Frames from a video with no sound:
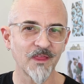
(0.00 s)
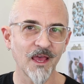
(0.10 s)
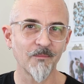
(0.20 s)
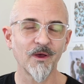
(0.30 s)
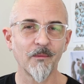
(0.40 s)

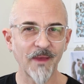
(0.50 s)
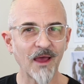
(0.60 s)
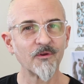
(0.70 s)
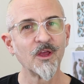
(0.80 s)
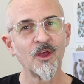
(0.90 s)
them,
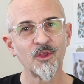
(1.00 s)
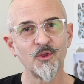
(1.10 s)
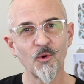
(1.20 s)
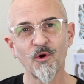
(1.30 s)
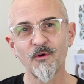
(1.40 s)
about
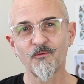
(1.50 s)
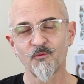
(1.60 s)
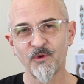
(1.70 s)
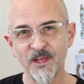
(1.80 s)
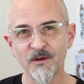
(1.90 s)
your
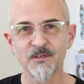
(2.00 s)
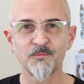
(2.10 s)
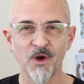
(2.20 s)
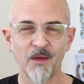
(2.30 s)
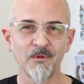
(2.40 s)
readers'
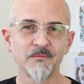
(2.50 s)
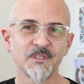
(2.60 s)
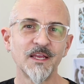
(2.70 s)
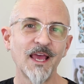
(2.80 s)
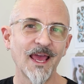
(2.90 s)
problems,
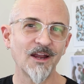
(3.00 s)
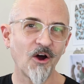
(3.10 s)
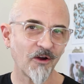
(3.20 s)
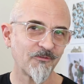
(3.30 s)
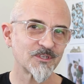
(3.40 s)
and
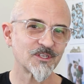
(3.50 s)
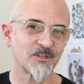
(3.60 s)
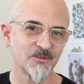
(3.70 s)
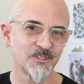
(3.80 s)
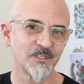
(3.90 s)
offer
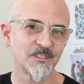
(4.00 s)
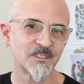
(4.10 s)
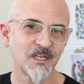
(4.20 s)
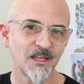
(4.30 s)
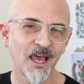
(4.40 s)
solutions
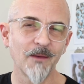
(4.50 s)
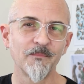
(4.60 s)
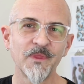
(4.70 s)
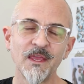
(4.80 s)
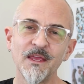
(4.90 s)
to
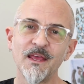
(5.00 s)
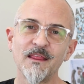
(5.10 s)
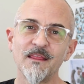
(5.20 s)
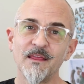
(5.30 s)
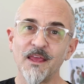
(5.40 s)
them.
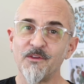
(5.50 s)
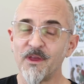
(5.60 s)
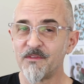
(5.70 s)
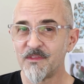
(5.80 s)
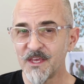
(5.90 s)

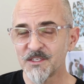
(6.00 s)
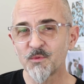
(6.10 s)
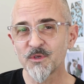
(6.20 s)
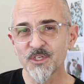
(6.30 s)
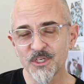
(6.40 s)
This
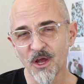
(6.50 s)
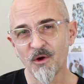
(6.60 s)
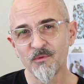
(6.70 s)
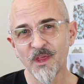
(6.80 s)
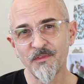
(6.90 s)
will
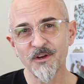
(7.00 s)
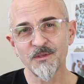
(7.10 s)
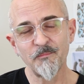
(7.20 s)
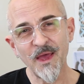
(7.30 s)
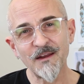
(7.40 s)
show that there's
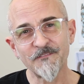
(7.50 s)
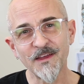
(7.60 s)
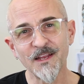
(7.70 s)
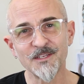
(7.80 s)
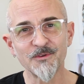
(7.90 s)
a
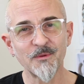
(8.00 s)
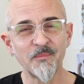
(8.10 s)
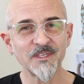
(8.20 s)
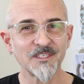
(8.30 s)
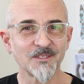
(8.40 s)
benefit in doing
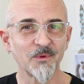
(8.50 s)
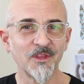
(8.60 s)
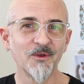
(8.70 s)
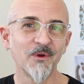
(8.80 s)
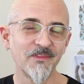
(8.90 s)
business with
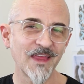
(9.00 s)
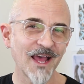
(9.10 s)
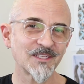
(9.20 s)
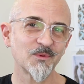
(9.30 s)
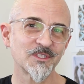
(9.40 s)
you, and
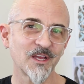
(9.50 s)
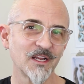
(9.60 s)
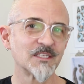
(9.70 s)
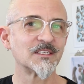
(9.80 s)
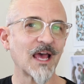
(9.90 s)
that's what's going to
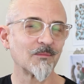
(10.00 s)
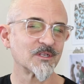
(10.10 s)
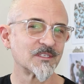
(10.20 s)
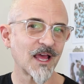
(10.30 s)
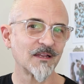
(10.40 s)

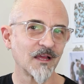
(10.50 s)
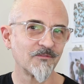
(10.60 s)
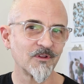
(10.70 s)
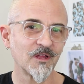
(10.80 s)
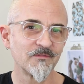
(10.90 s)
establish that
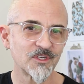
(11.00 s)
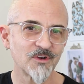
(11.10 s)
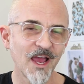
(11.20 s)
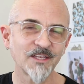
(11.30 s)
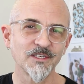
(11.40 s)
level of
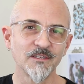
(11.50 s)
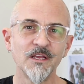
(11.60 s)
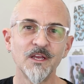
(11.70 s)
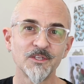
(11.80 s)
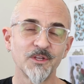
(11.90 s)
attraction.
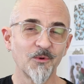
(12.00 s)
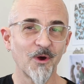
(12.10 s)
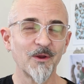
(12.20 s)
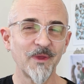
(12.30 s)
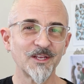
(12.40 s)
So you
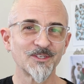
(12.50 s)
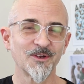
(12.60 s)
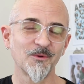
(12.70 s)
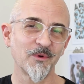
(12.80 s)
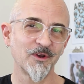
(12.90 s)
want to make
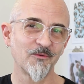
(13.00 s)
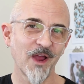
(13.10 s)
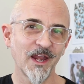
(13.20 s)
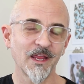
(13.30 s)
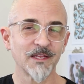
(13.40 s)
sure that when you're
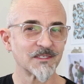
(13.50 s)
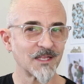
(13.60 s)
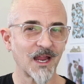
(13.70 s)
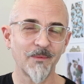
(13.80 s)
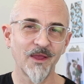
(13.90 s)
writing, it's
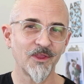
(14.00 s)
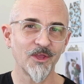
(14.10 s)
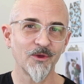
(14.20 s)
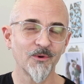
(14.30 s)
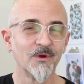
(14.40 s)
not about
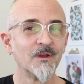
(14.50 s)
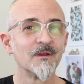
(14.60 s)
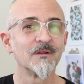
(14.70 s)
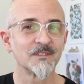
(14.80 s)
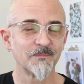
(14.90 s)
you,
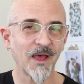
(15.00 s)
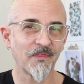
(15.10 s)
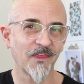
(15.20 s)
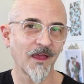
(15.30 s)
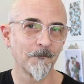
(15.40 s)
it's
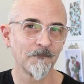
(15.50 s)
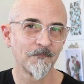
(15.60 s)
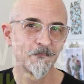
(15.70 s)
about them.